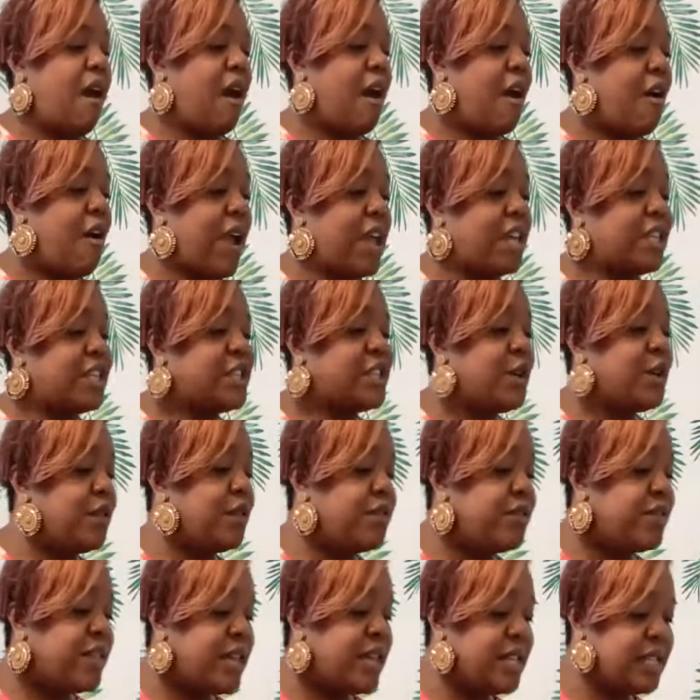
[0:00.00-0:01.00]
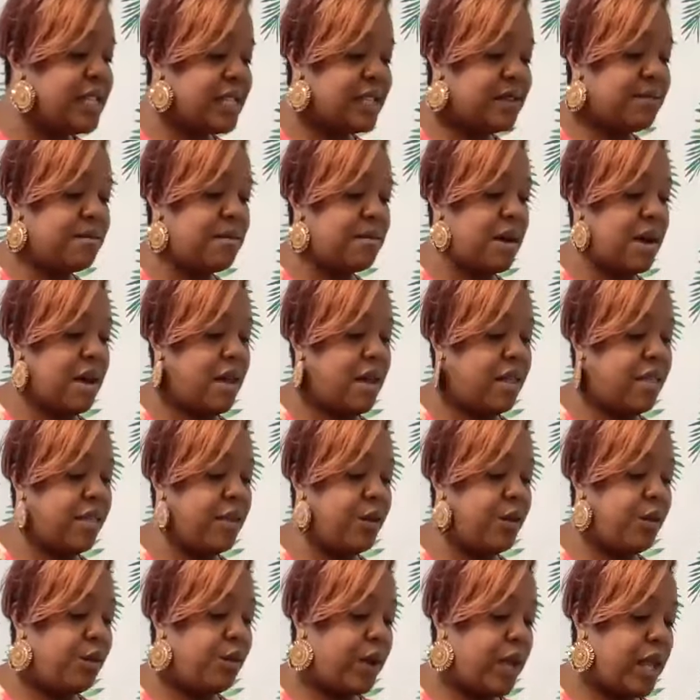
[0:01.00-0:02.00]
All right, so this month
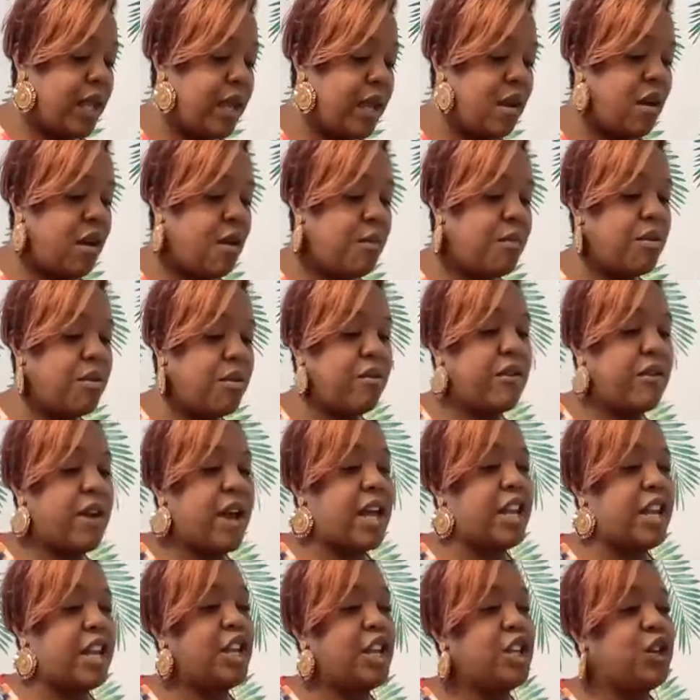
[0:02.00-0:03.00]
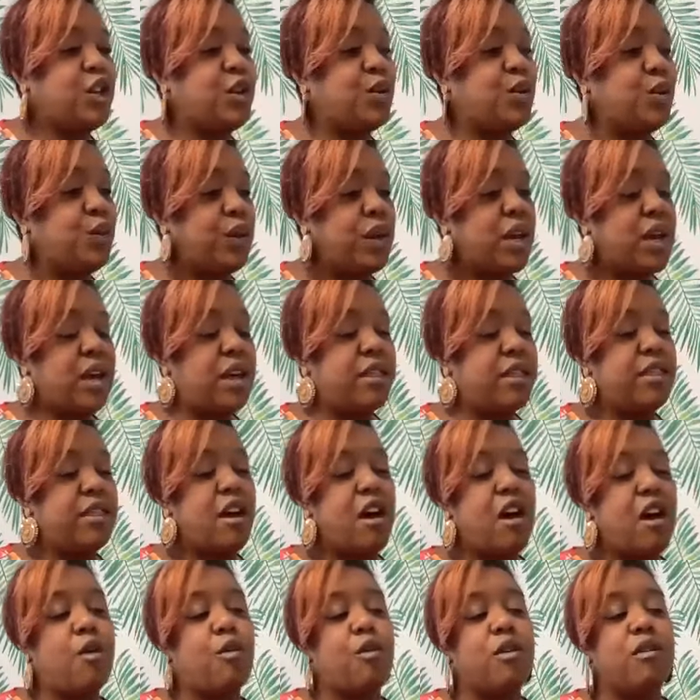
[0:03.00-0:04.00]
we are providing you with
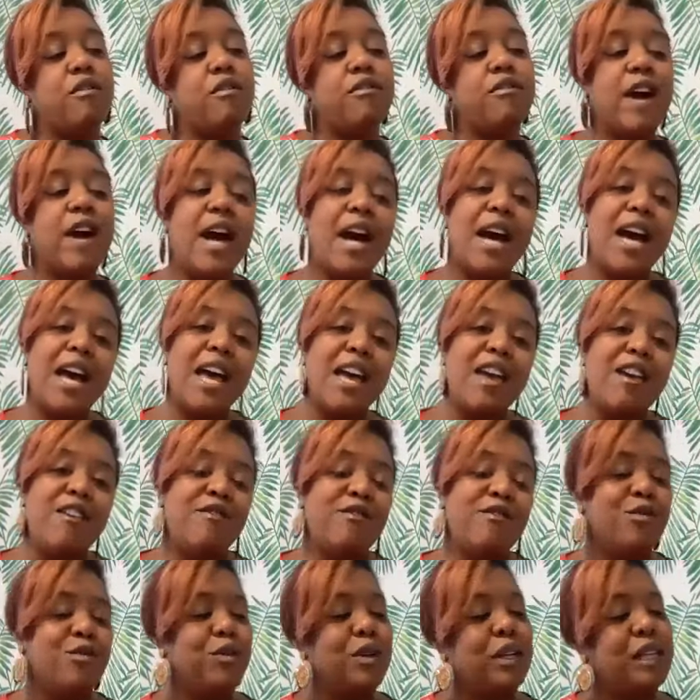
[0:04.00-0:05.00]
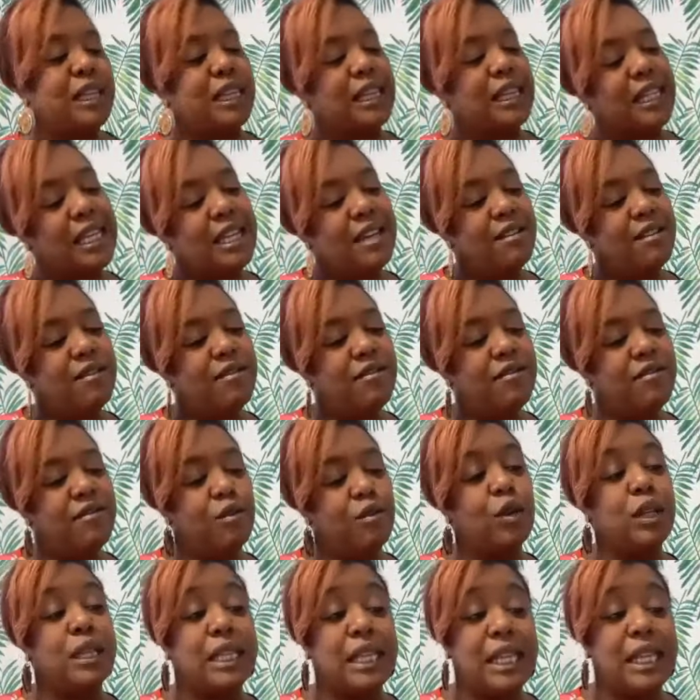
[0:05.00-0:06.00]
Revive, Relieve
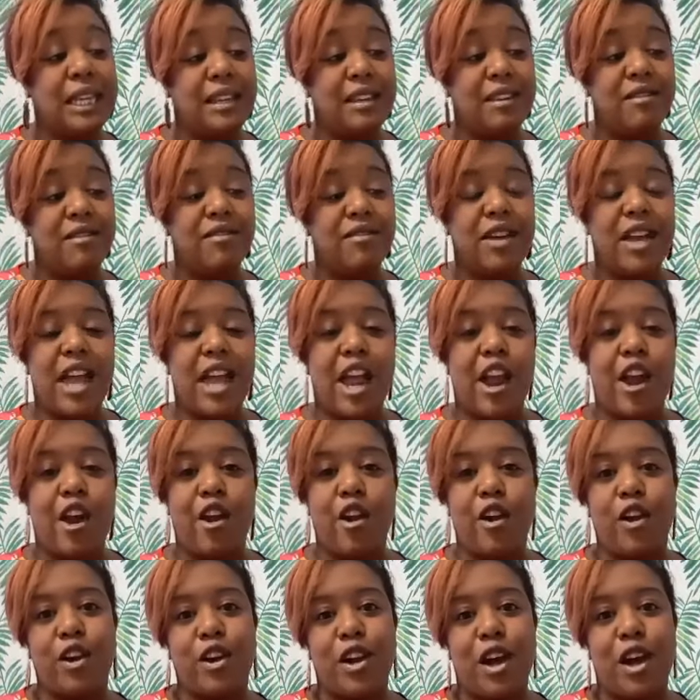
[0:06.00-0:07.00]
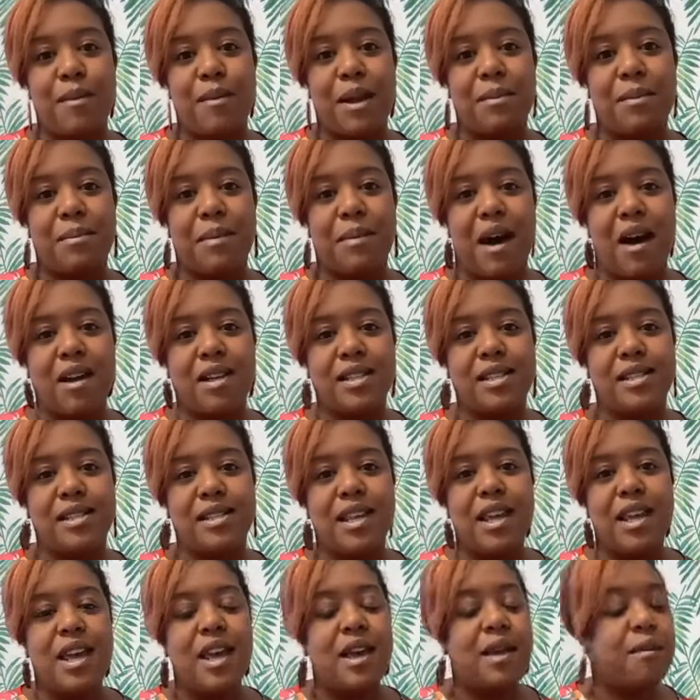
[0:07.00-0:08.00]
Ergonomic Box.
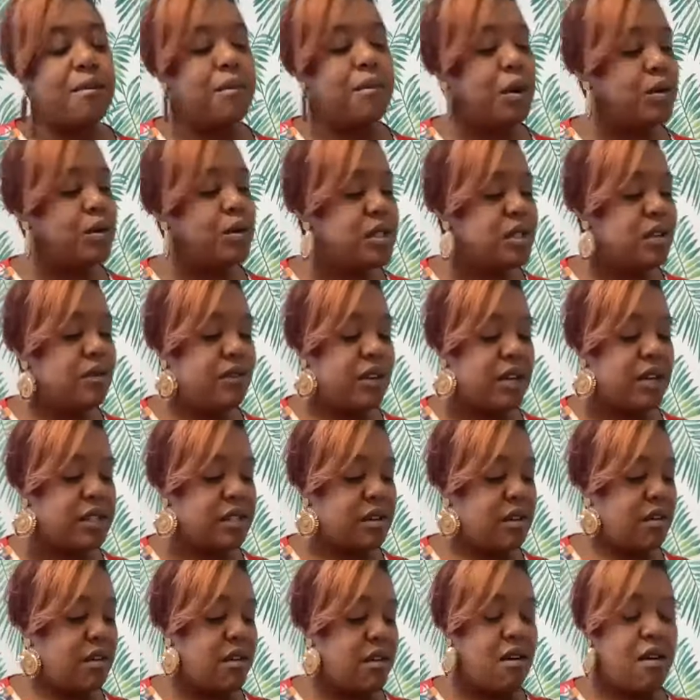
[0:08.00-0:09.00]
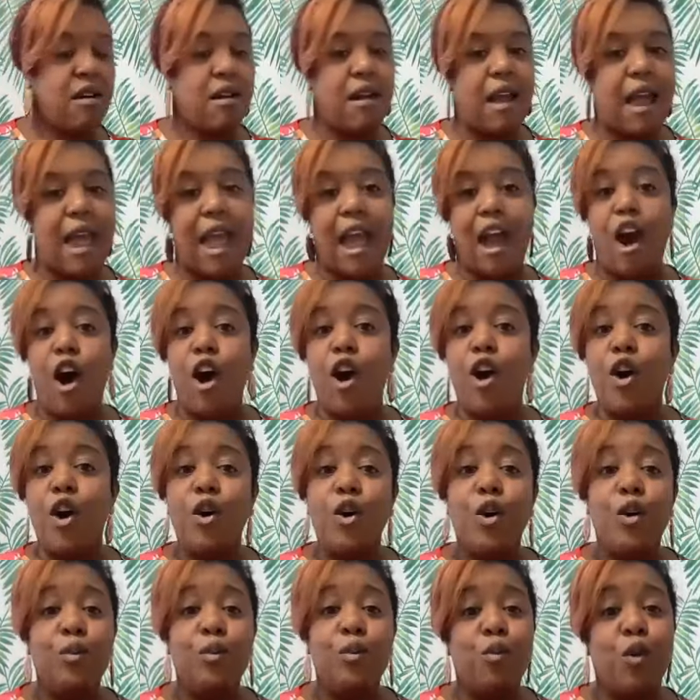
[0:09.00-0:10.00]
Most of us are at
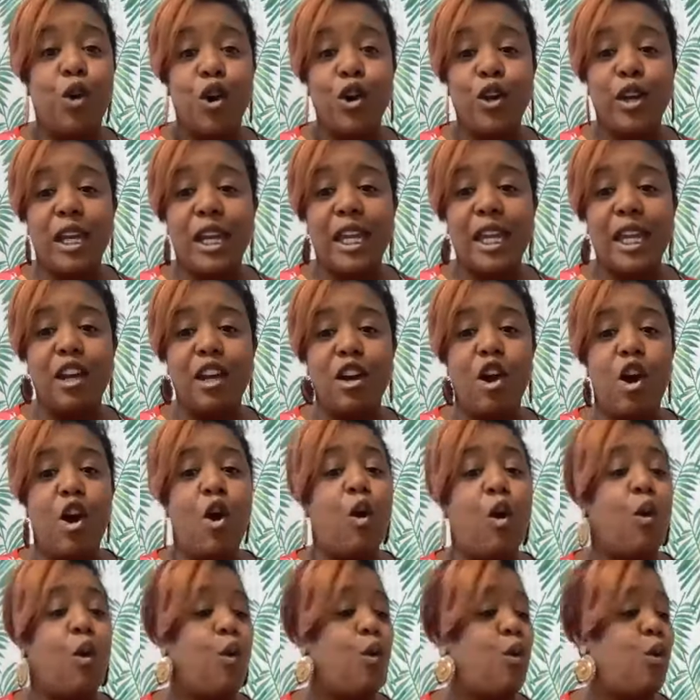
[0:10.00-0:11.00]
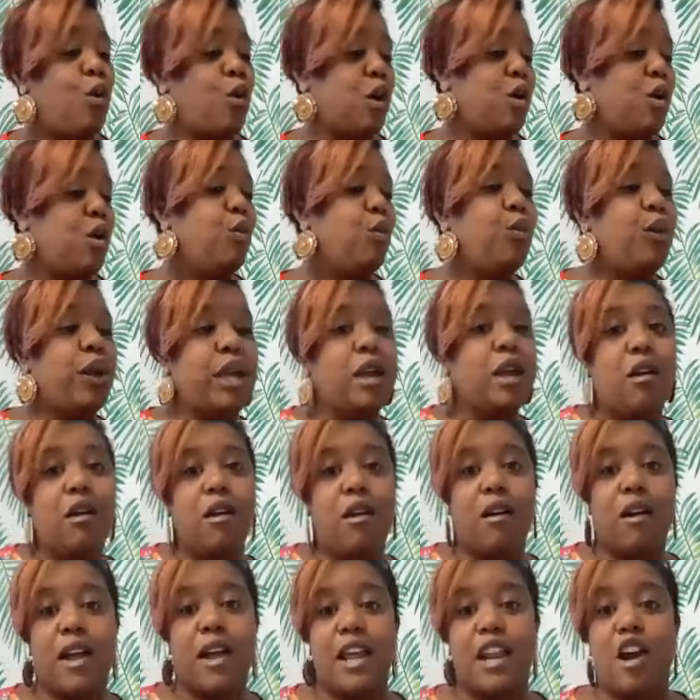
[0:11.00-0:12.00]
home working, or we
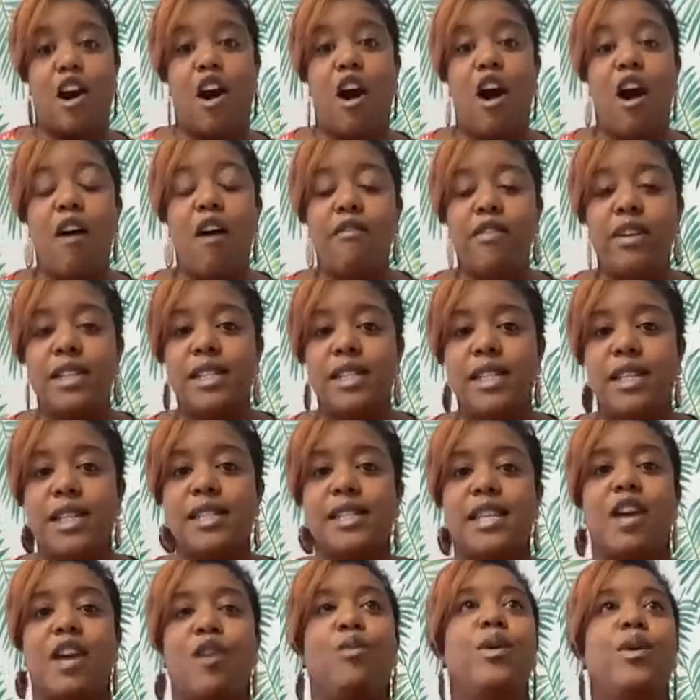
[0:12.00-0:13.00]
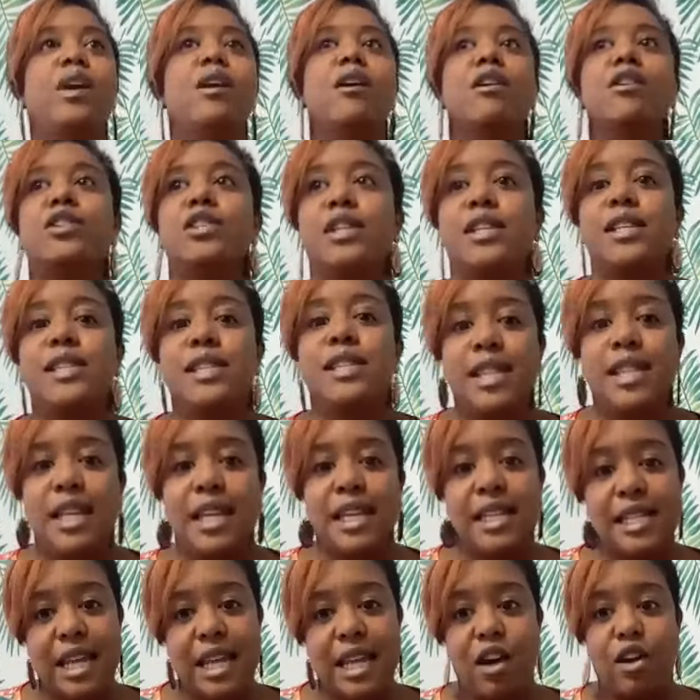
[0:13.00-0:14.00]
are in offices and we are just
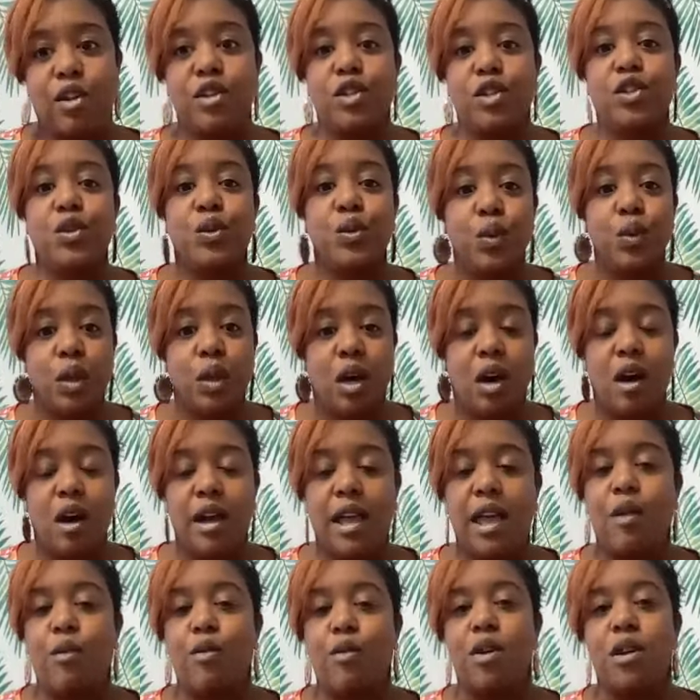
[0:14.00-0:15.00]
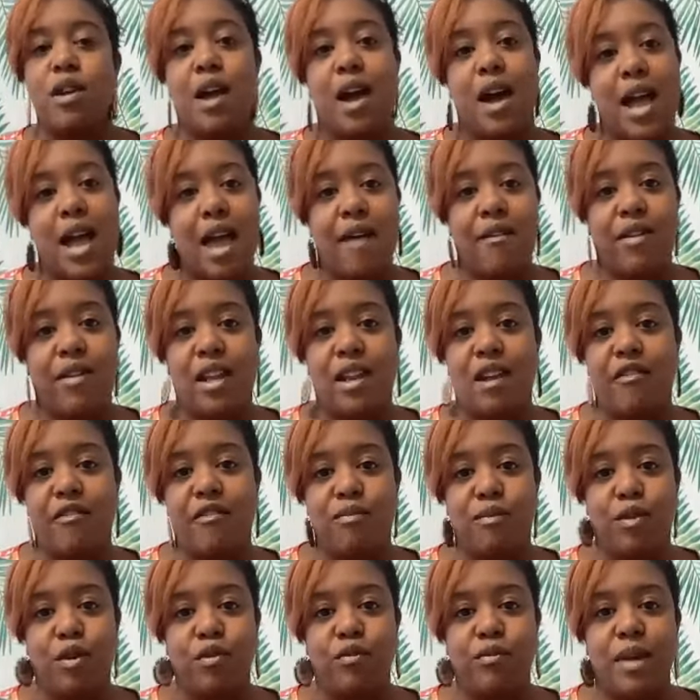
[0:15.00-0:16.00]
sitting down too long and we're not having enough
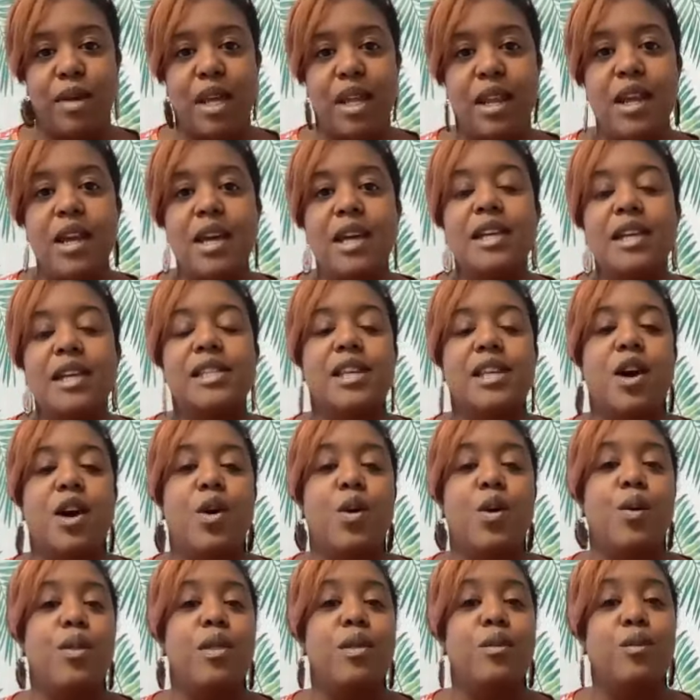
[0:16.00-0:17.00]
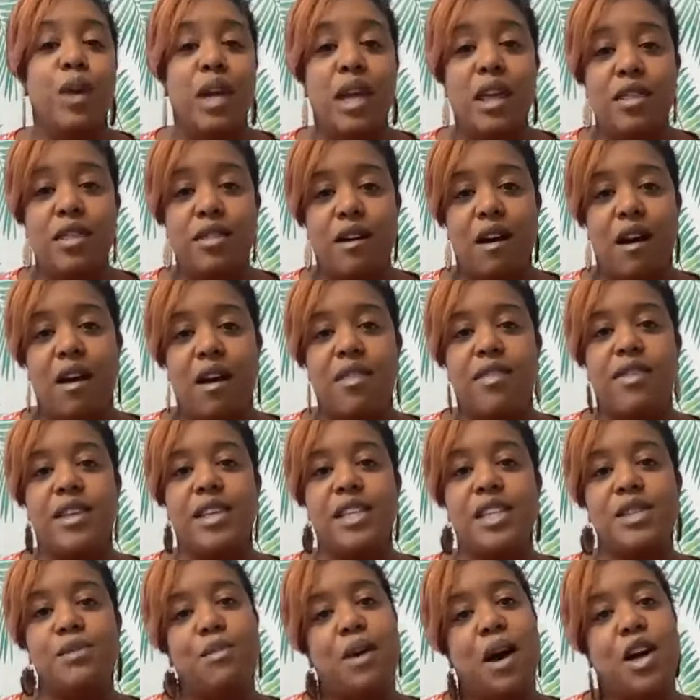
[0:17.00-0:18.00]
movement. So we thought
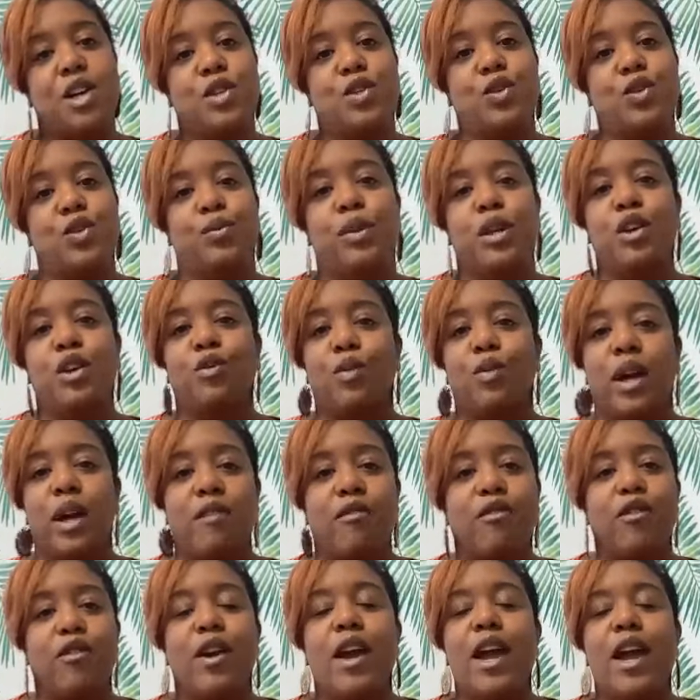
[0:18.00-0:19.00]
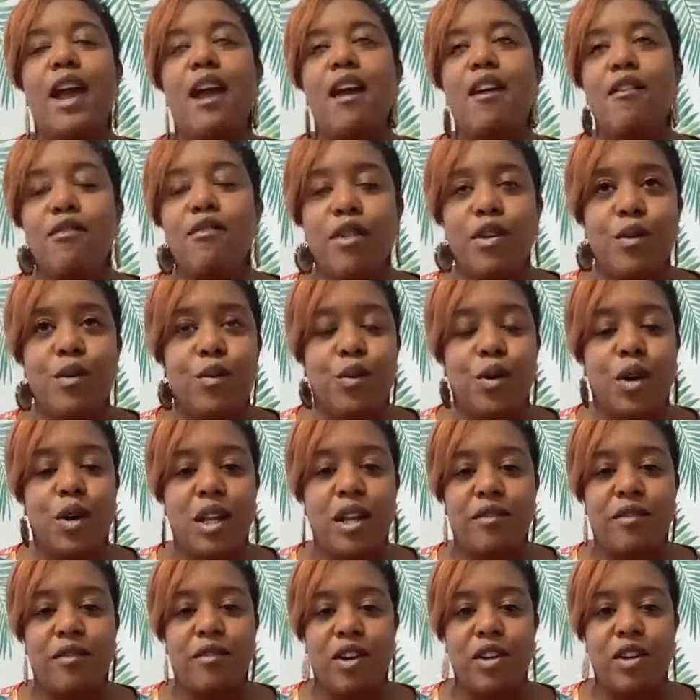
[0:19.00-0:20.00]
this box would be great for every
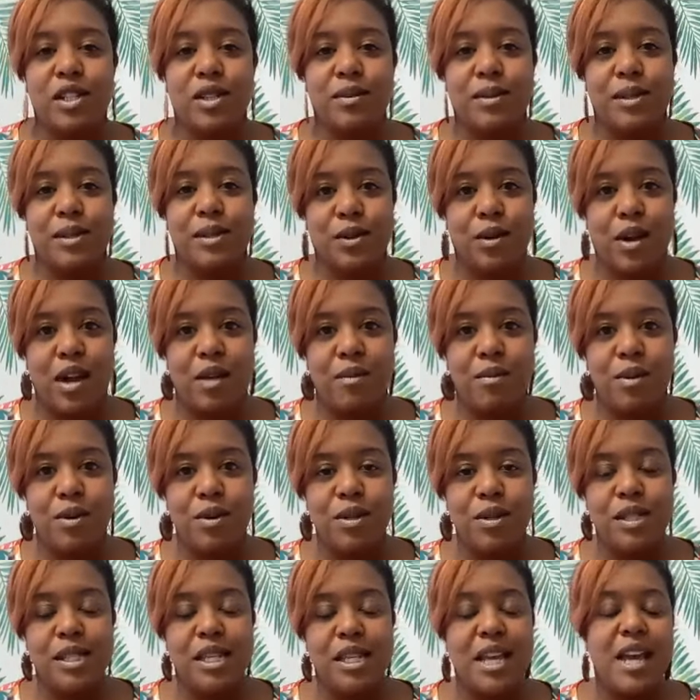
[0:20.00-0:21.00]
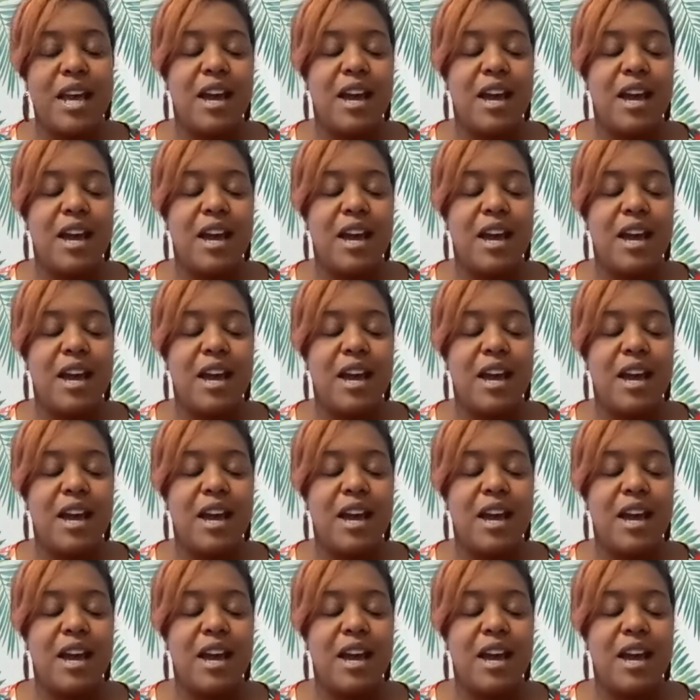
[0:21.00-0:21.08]
one of our subscribers.